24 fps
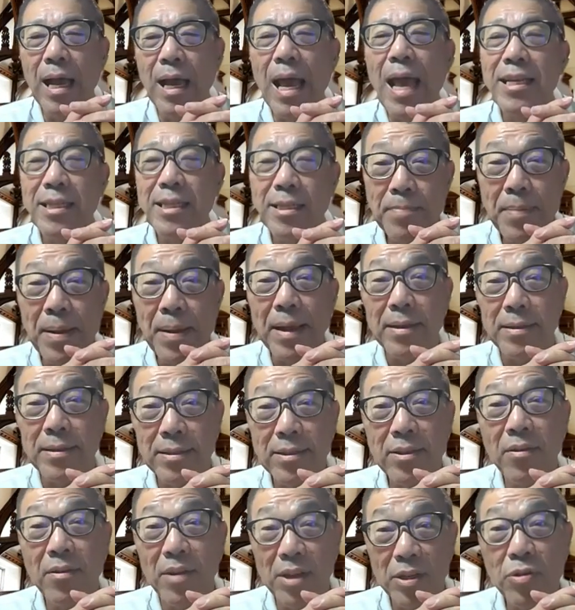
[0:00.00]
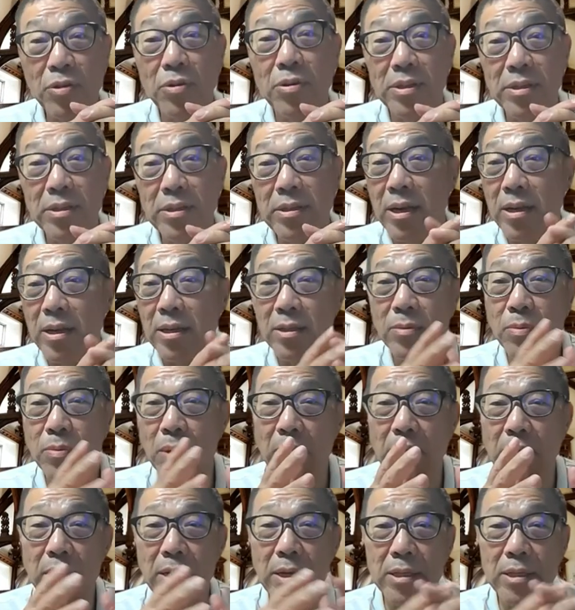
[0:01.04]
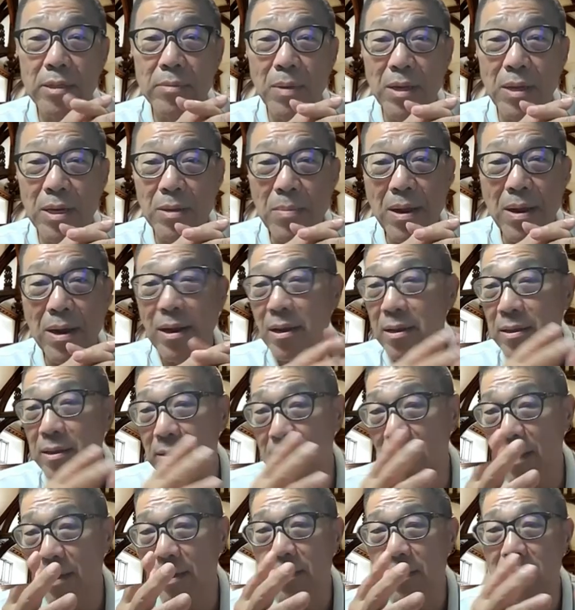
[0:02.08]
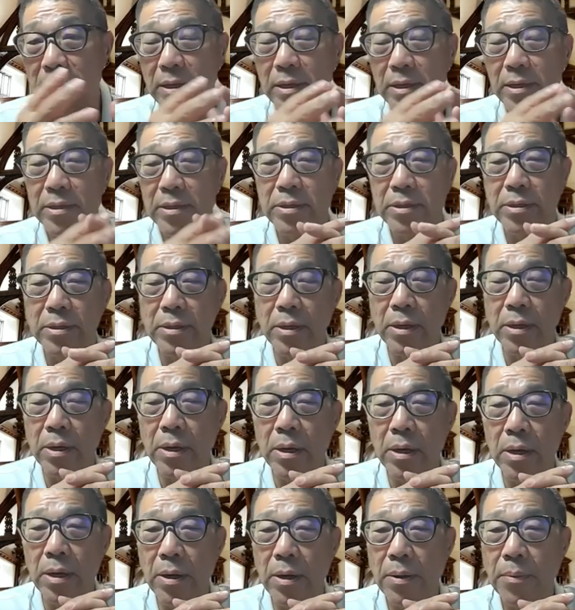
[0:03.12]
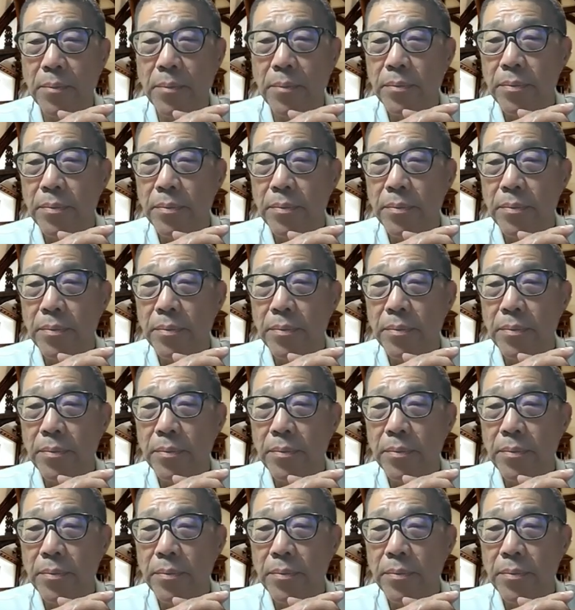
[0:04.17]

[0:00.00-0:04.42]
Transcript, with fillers: aspects of actuarial science, whether it's mathematics, statistics, uh,